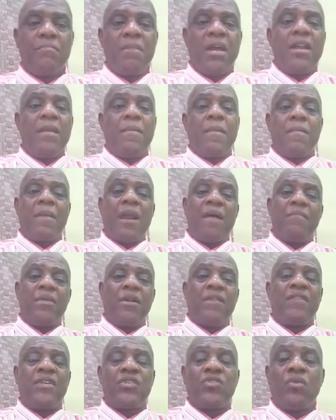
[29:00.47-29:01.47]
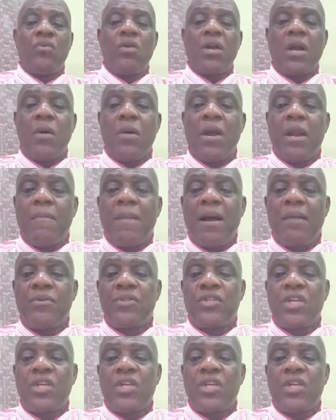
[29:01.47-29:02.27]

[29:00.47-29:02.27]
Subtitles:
Many people have been overthrown. Look at what the Bible